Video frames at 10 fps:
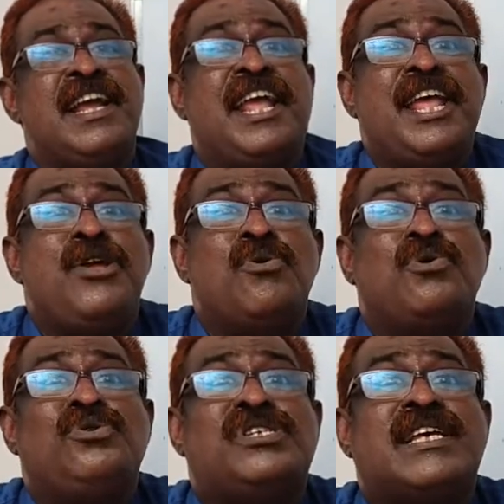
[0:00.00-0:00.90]
he
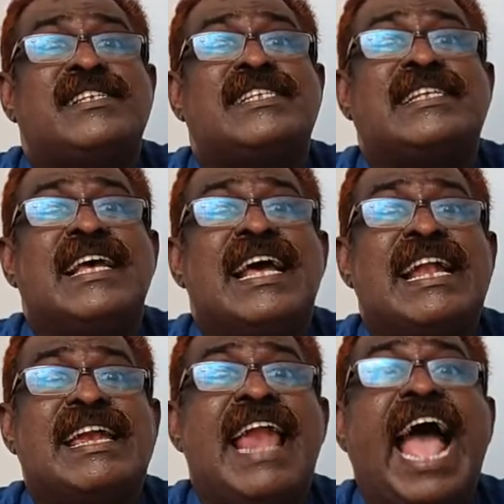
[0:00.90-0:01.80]
uses
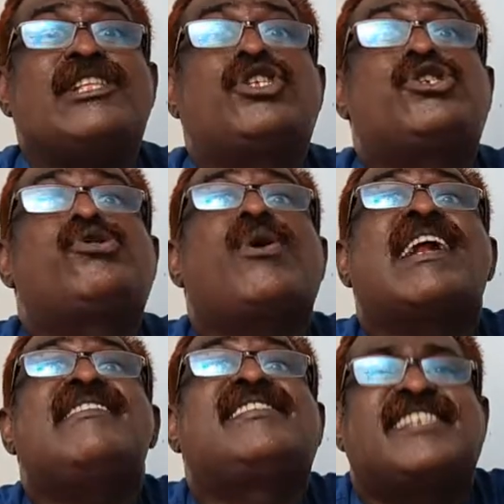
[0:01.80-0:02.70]

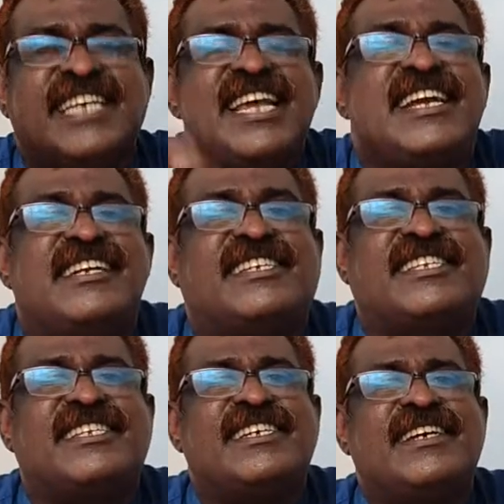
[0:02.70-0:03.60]
natural
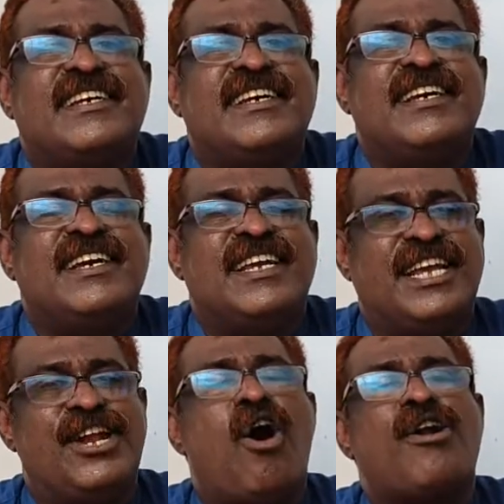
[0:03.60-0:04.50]
scenes
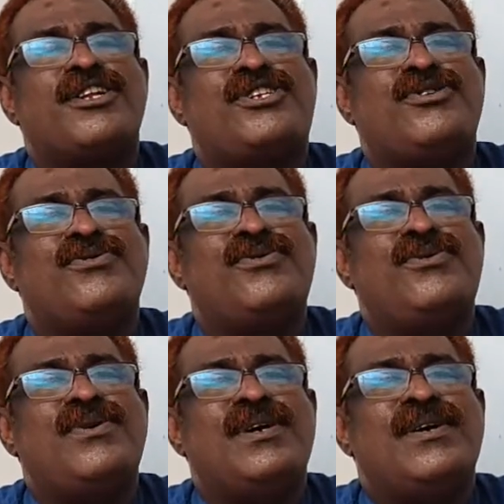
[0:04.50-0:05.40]
in order
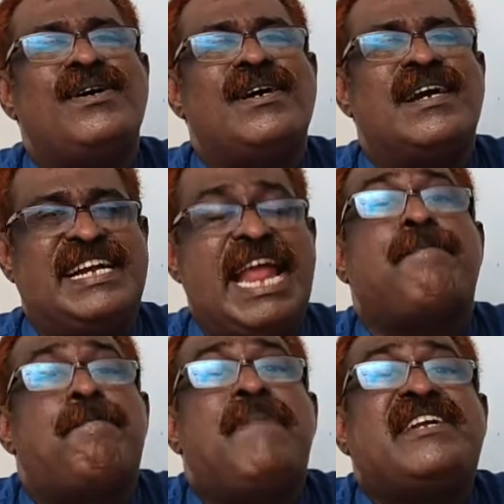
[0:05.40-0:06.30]
to
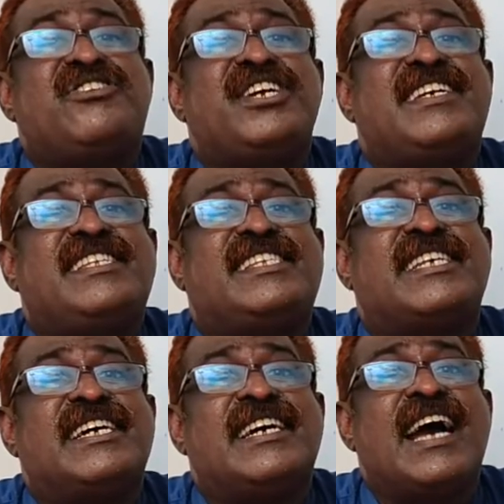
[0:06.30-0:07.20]
depict
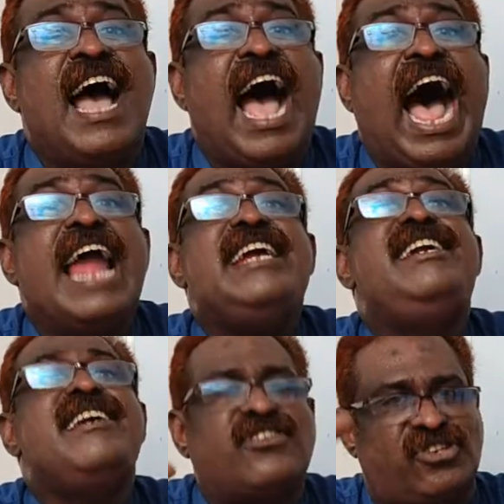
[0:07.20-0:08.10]
his
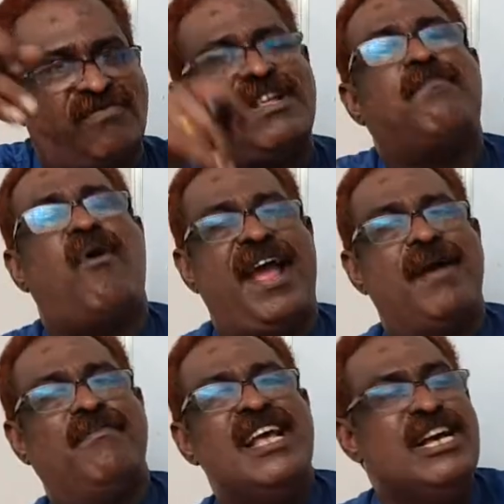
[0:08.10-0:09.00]
ideas of the poem.